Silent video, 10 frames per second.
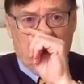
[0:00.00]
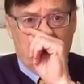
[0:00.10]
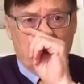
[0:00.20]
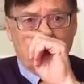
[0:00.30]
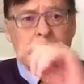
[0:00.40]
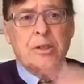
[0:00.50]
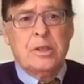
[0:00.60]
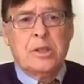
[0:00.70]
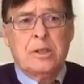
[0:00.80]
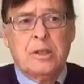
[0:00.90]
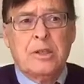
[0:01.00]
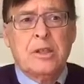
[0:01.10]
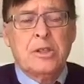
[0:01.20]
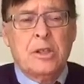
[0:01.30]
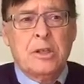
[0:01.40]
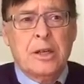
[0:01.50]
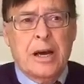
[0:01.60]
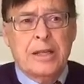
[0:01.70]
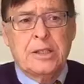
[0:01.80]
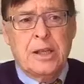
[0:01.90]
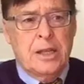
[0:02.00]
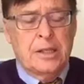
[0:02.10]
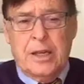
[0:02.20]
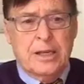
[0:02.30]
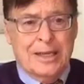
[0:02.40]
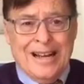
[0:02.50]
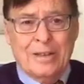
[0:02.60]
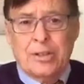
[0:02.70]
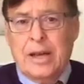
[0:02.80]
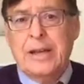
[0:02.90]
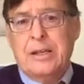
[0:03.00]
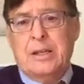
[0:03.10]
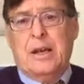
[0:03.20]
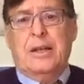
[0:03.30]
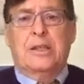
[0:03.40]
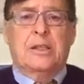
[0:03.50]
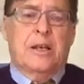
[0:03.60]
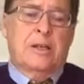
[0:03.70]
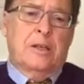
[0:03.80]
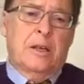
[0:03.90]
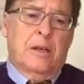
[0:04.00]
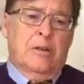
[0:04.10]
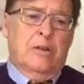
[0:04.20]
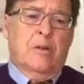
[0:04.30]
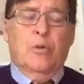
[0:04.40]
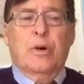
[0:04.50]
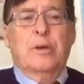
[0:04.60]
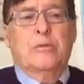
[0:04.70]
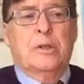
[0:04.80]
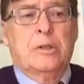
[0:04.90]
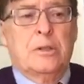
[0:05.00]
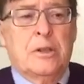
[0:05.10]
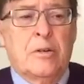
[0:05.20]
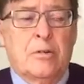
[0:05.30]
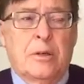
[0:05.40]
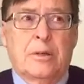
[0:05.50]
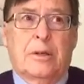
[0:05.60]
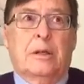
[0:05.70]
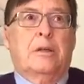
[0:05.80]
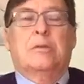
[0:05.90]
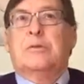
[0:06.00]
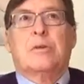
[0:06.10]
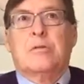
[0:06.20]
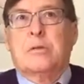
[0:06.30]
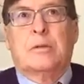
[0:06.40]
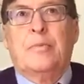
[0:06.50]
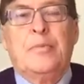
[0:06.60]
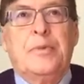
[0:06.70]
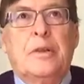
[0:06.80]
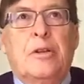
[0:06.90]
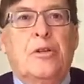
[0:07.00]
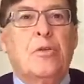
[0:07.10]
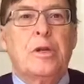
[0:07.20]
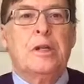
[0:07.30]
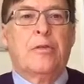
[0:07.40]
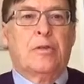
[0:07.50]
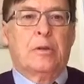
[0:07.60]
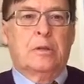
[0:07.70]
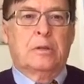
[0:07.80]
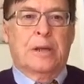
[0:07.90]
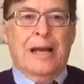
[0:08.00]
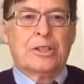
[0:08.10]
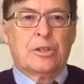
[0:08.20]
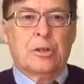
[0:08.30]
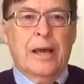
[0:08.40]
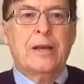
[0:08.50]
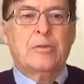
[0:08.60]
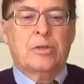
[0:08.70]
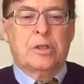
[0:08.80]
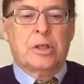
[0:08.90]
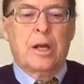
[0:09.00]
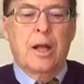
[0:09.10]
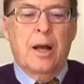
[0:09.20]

I also did this in the United States, and I did it outside of the United States, working with, who knows, 30 different national languages.